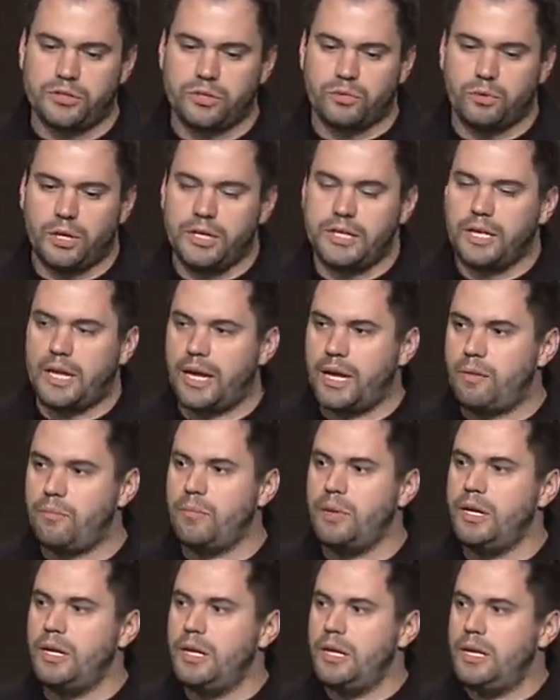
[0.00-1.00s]
The
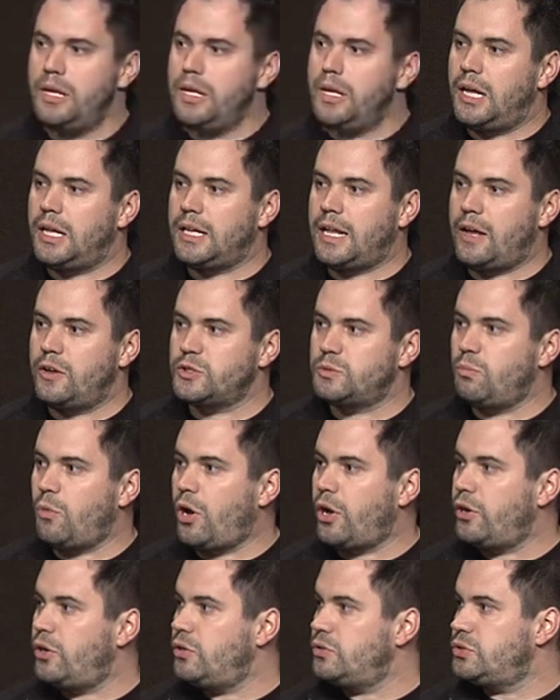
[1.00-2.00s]
runtime allows
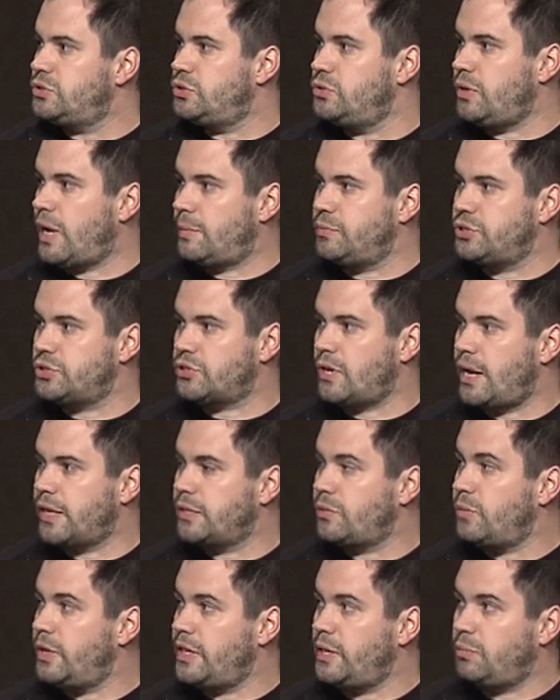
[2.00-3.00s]
Mono to
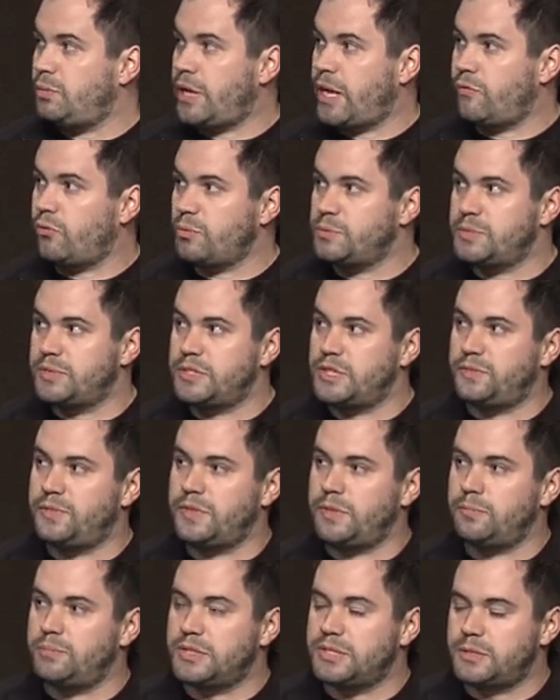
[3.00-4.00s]
abstract away the
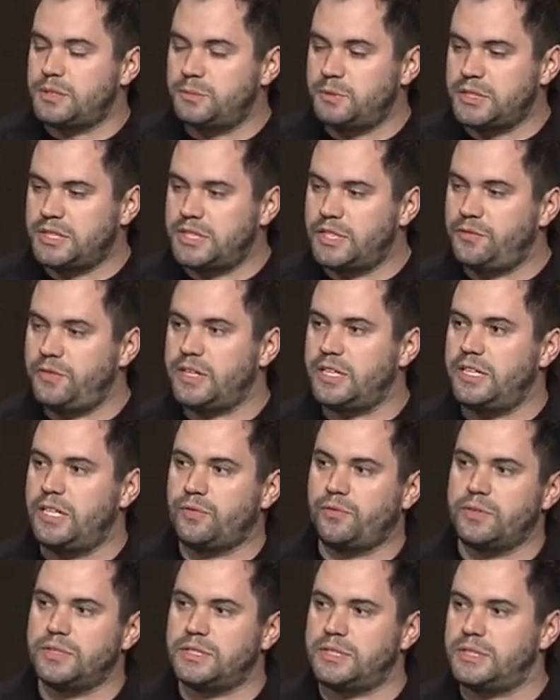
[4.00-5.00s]
platform-specific
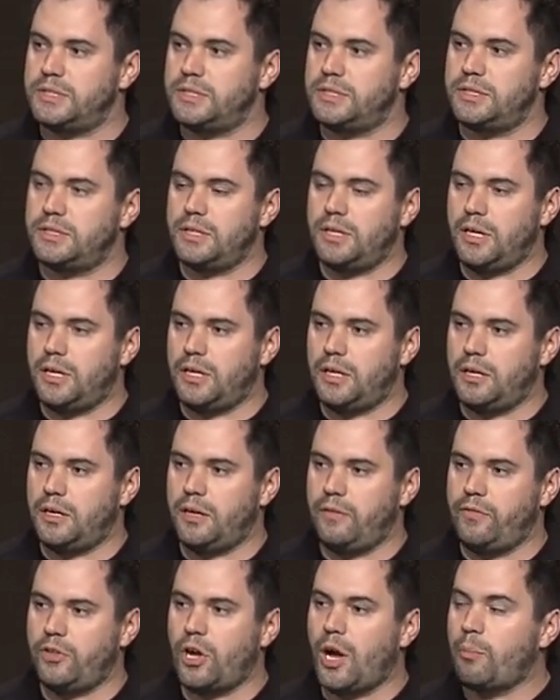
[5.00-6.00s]
differences
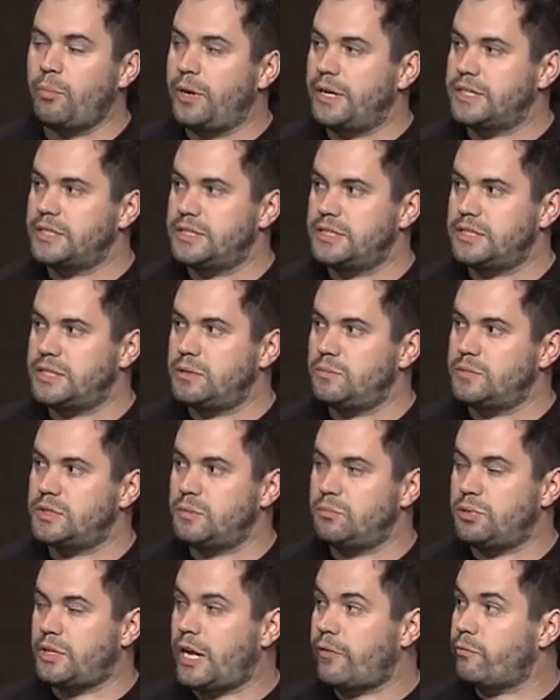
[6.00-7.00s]
of the operating systems
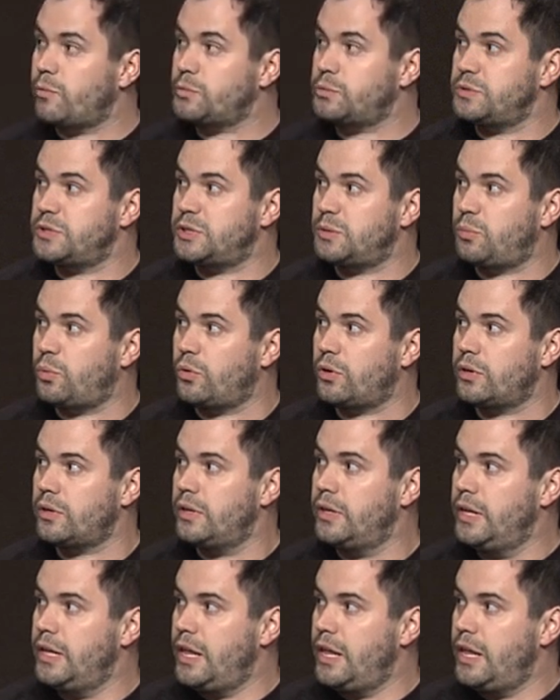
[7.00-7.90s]
and platforms we support.